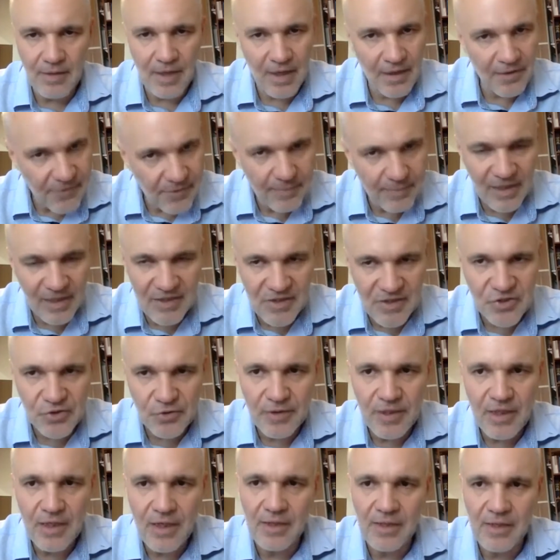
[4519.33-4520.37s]
health
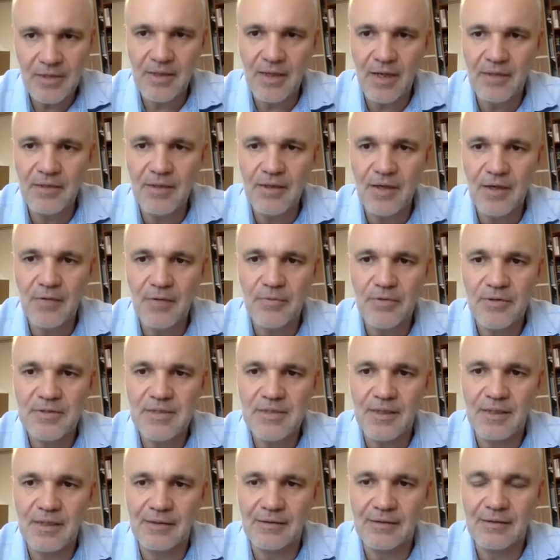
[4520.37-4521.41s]
ministry, and the idea was
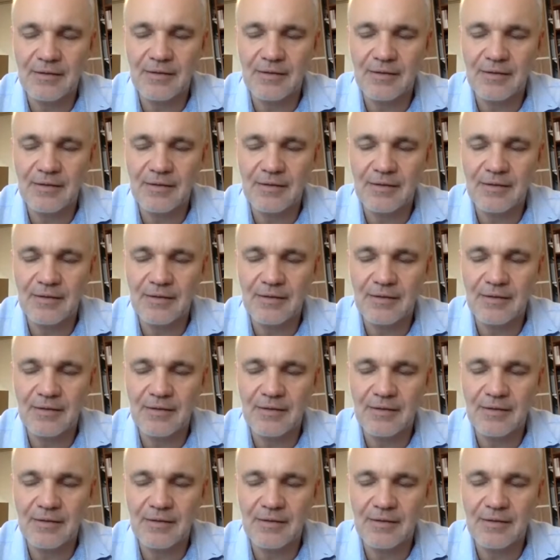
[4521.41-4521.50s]
that